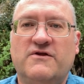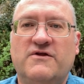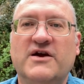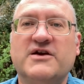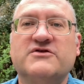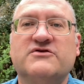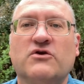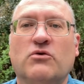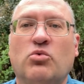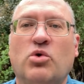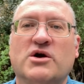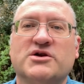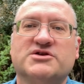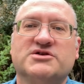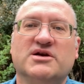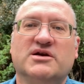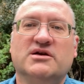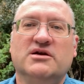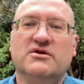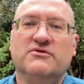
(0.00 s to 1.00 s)
Thanks for
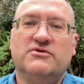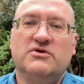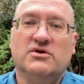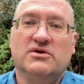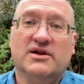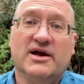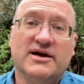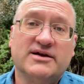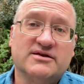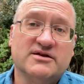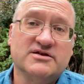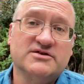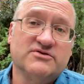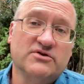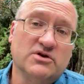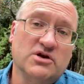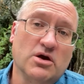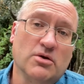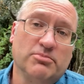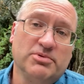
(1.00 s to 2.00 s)
watching. If you like this
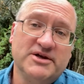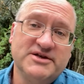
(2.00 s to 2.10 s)
video,